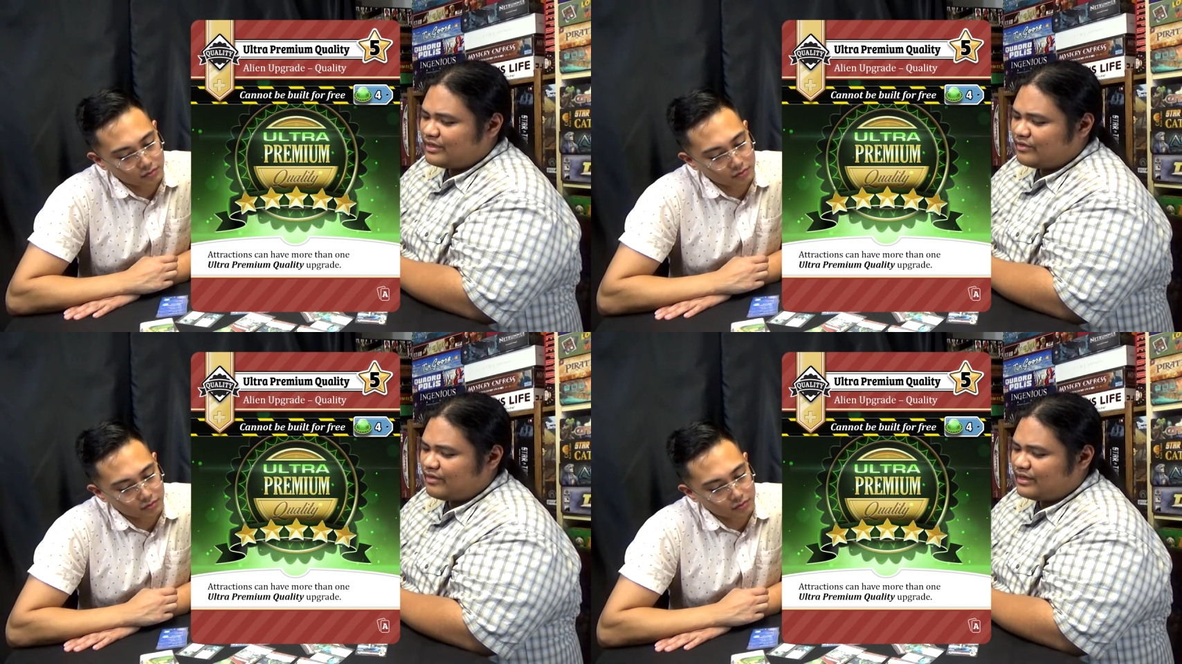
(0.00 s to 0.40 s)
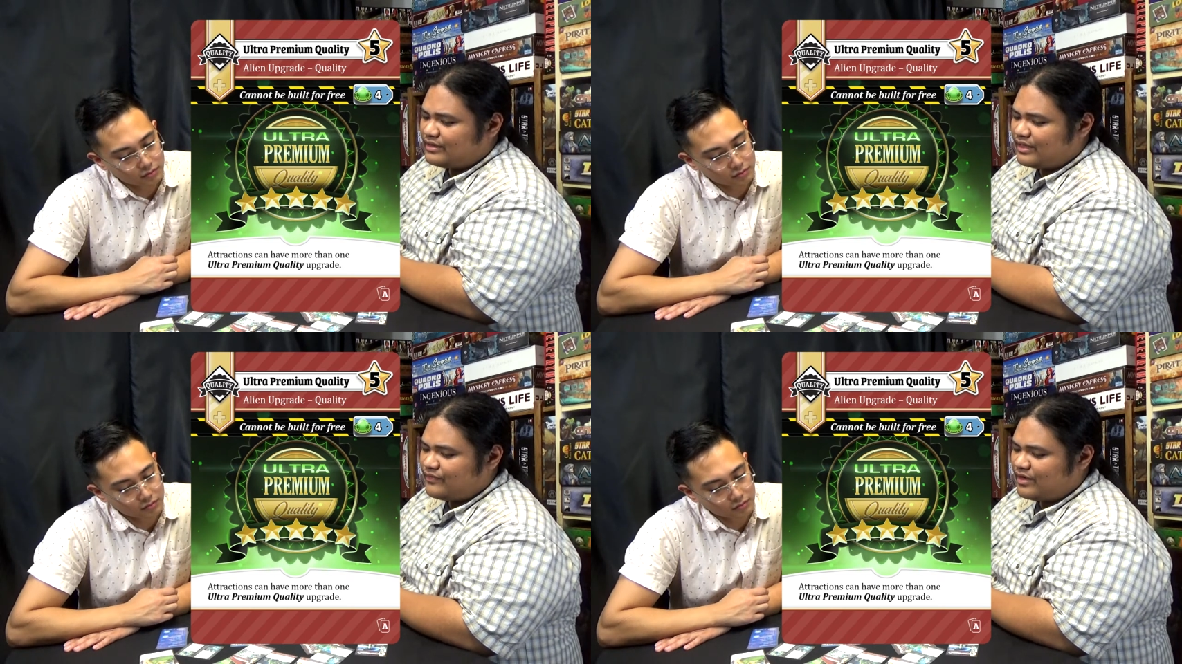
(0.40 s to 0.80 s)
Speaker 1: great
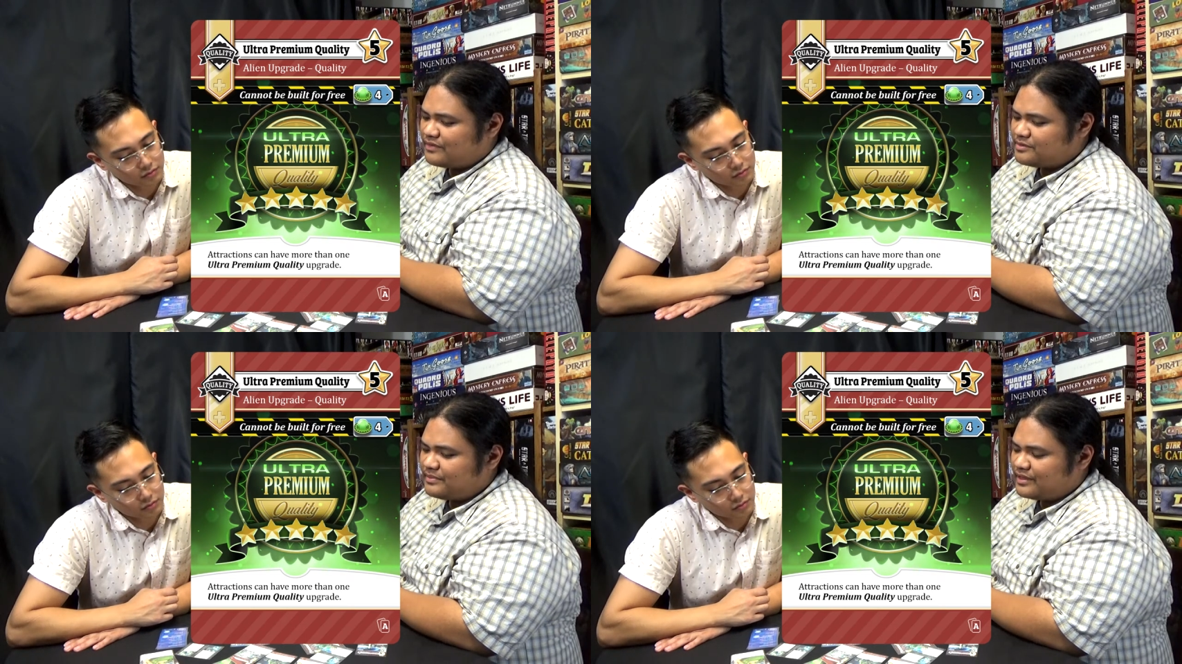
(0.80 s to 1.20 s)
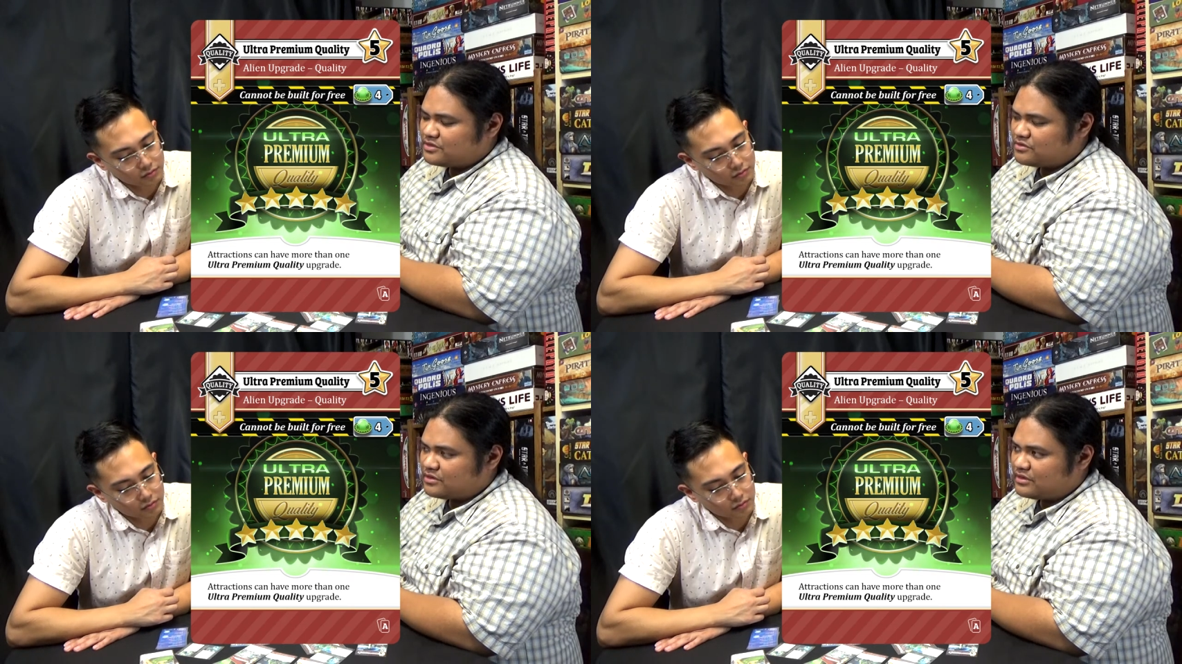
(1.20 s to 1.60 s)
if you have some
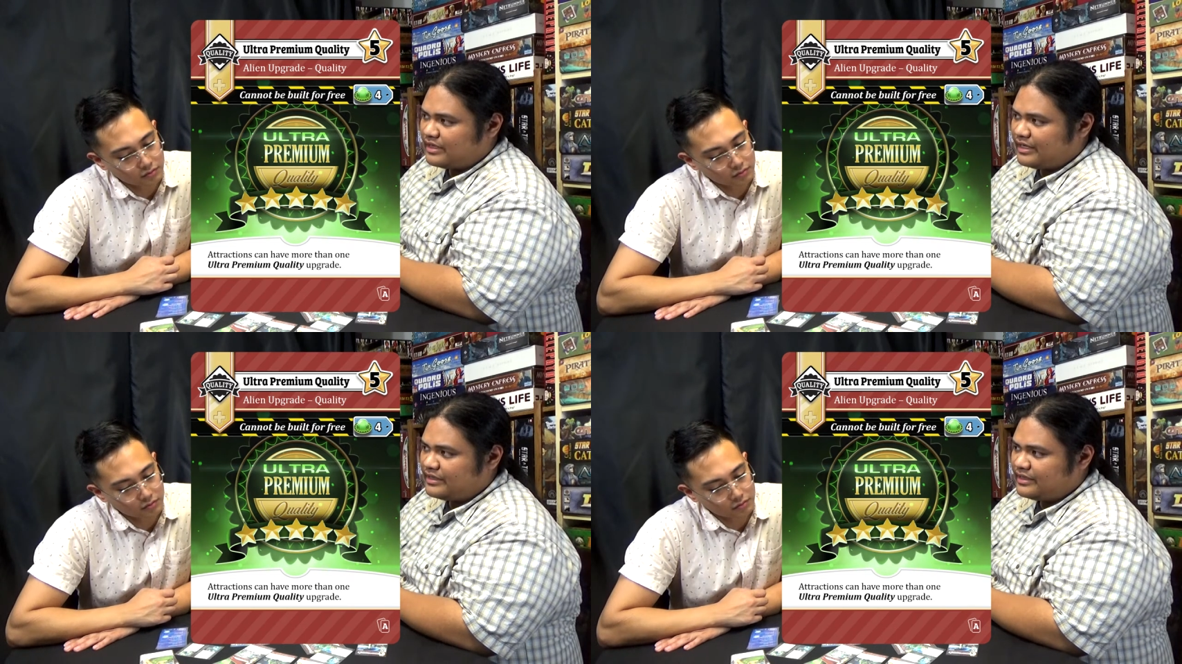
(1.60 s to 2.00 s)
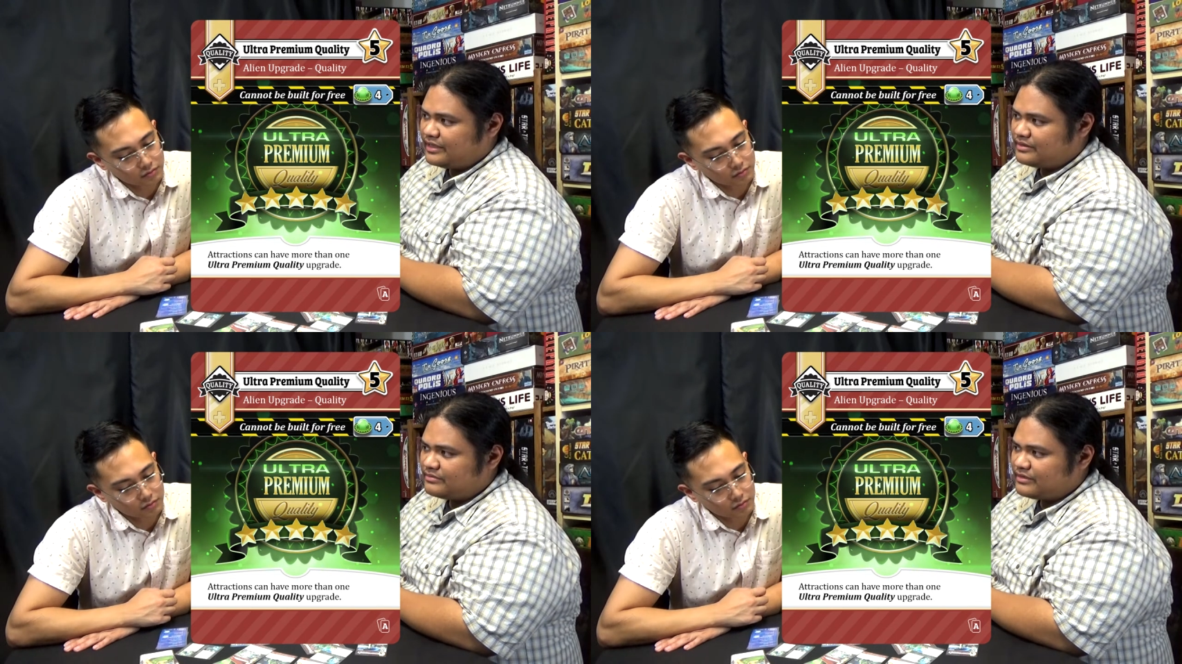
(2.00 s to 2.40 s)
extra
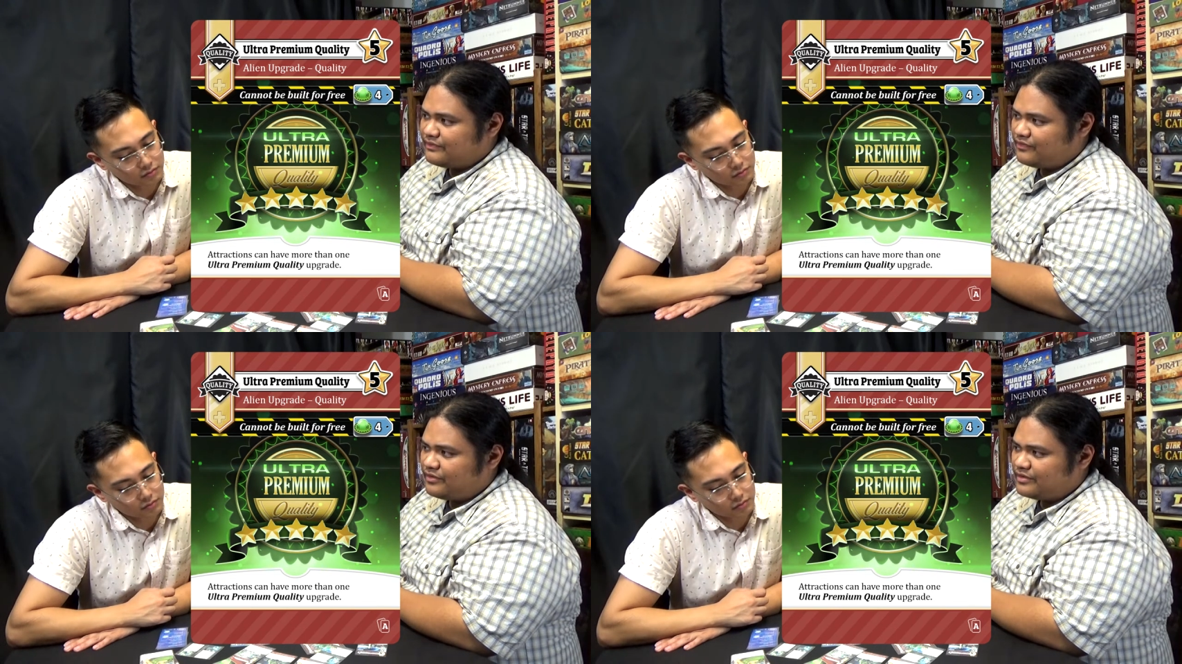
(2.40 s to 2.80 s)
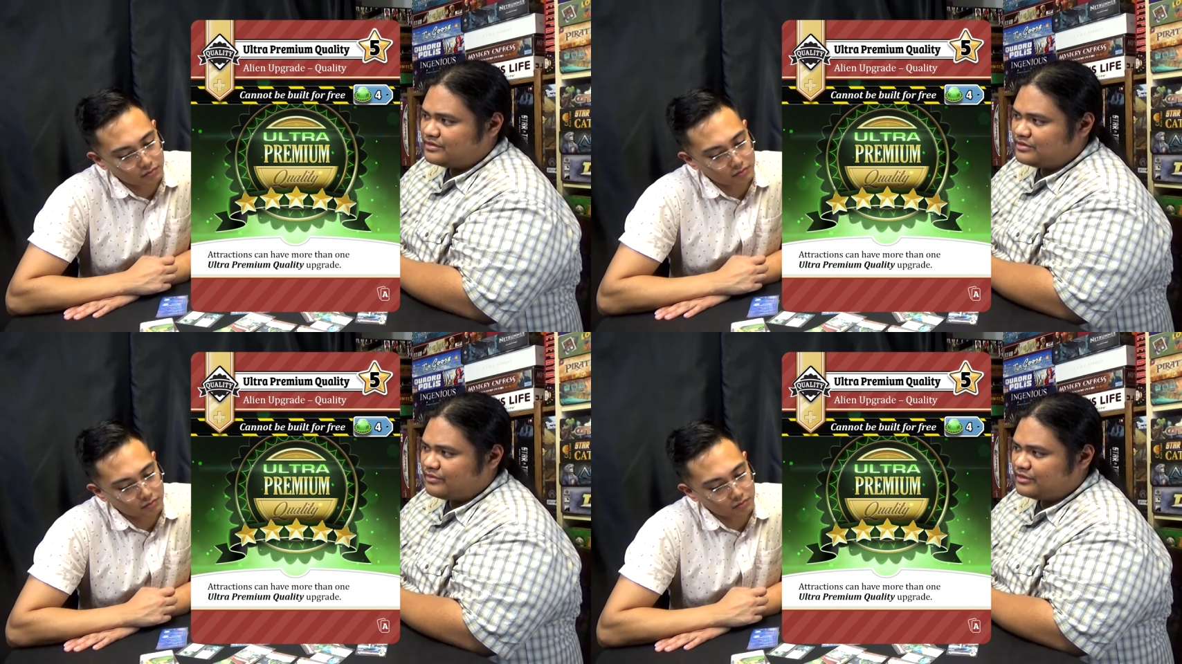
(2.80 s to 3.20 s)
alien influence you want to